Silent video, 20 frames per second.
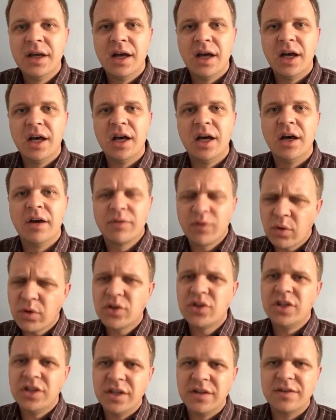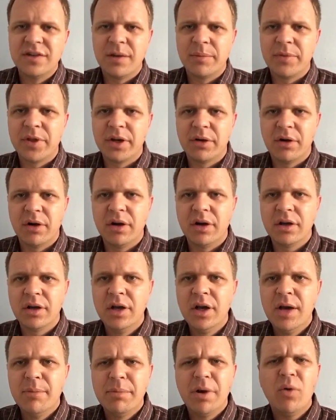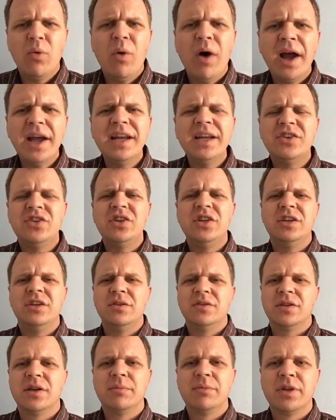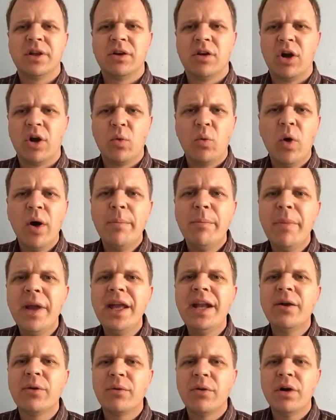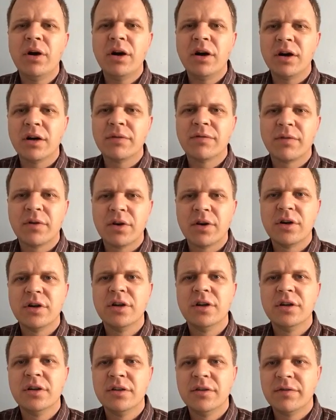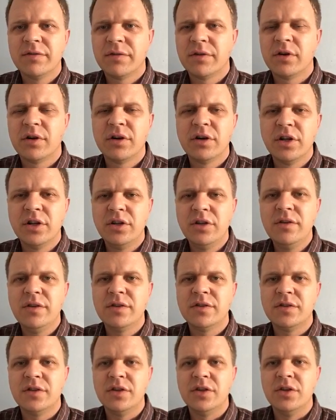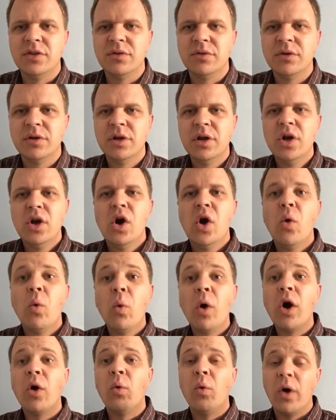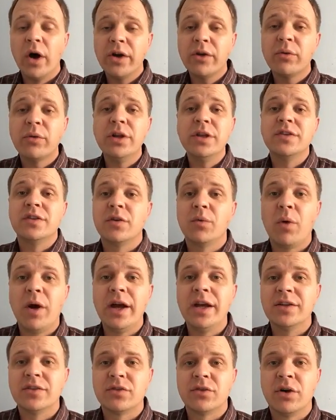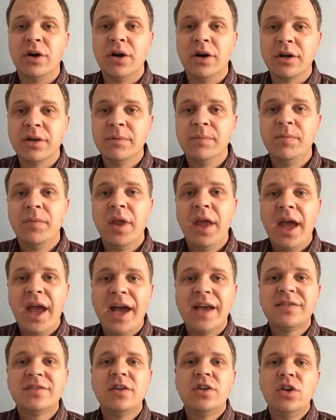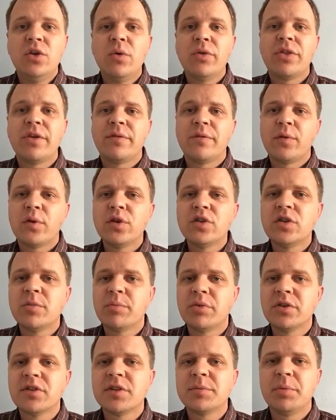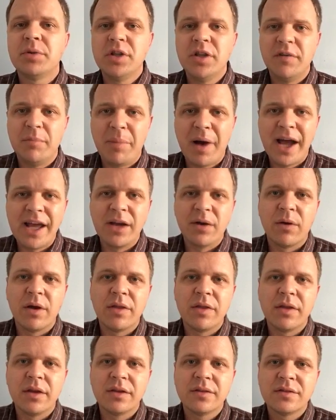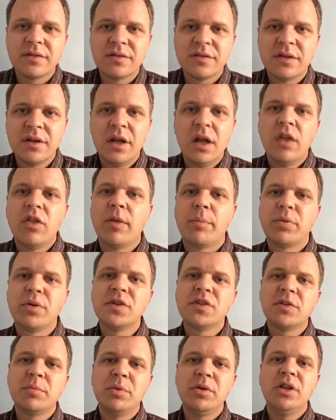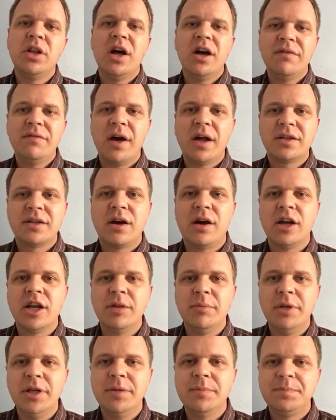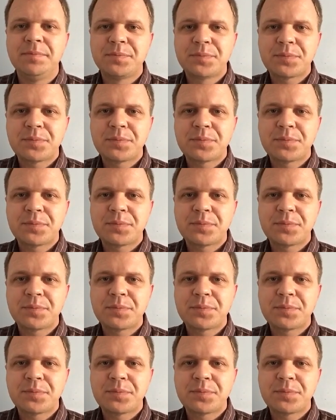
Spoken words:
Of course she did something wrong. But why did she do something wrong? What made it wrong for her to do this to you? Well, one reason why it's wrong has to do with the first principle of bioethics, the principle of autonomy.